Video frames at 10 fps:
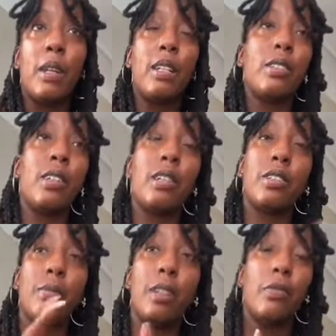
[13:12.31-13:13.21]
And it's not
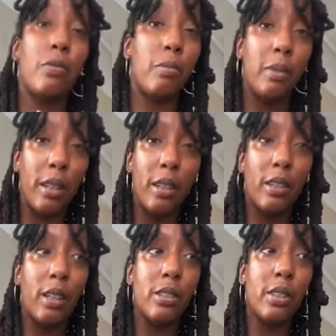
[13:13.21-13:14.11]
something for me
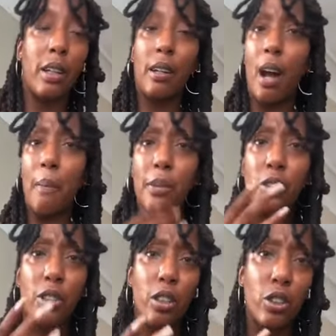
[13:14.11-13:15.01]
that is like
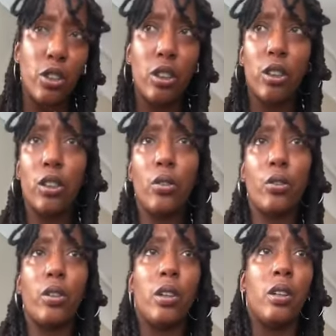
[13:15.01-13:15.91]
compensation
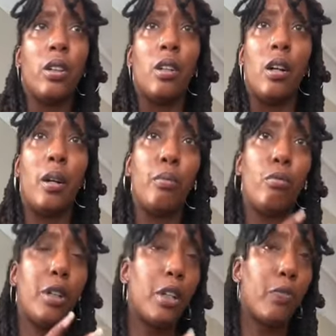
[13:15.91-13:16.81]
or I'm
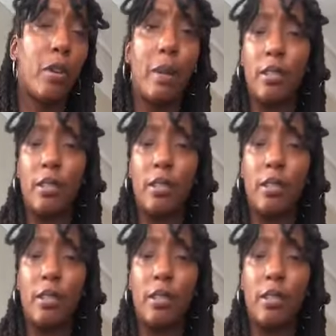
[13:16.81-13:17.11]
running from.